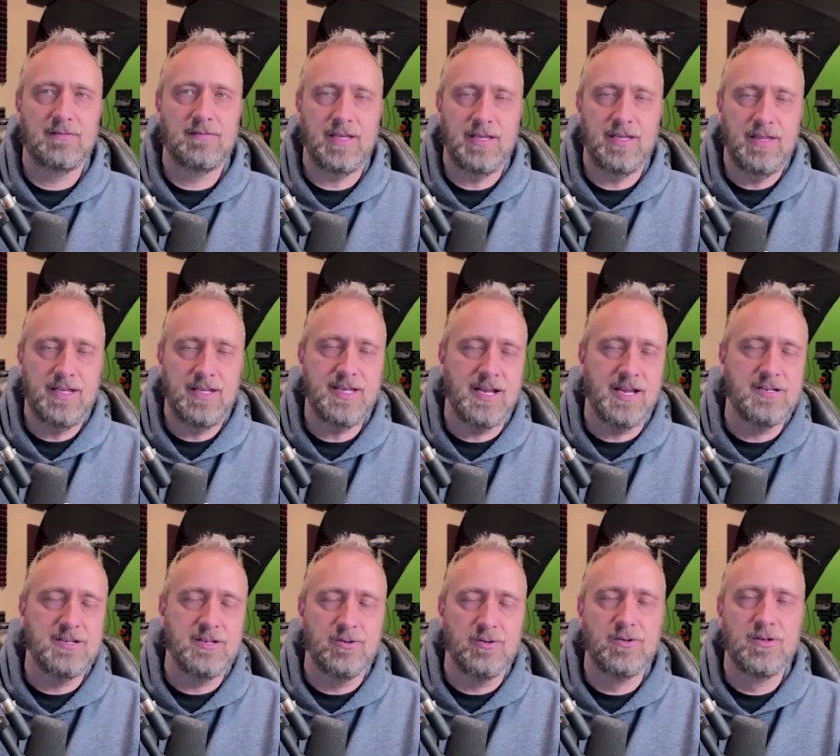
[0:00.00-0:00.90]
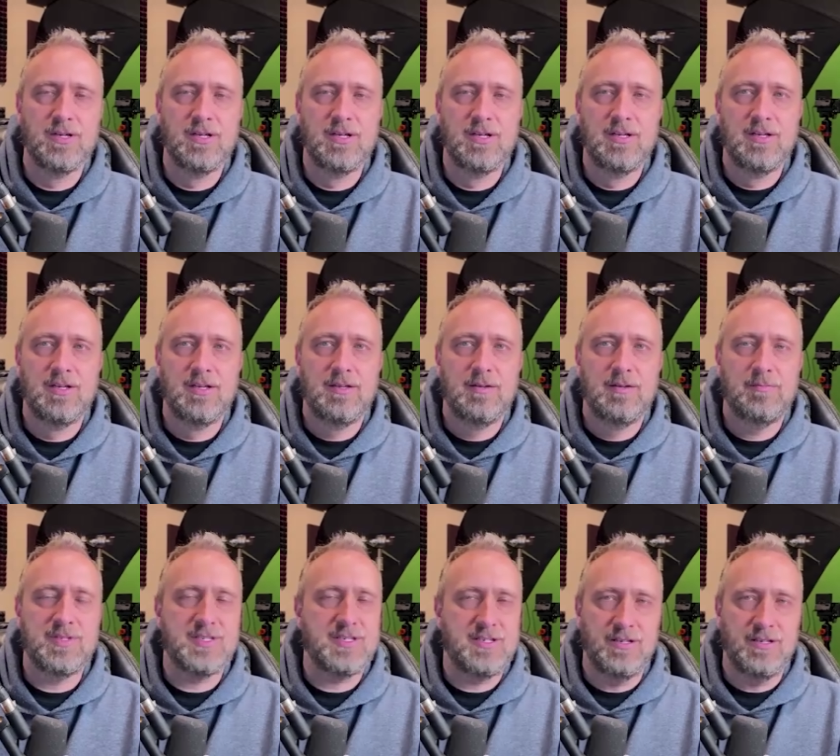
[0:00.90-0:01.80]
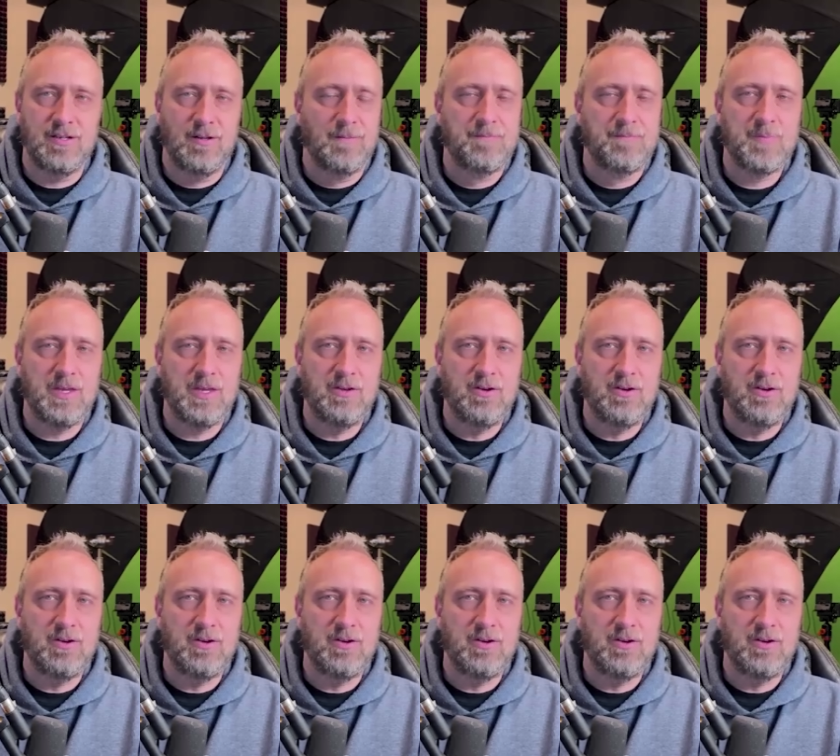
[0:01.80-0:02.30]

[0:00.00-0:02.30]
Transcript: They tend to, but still,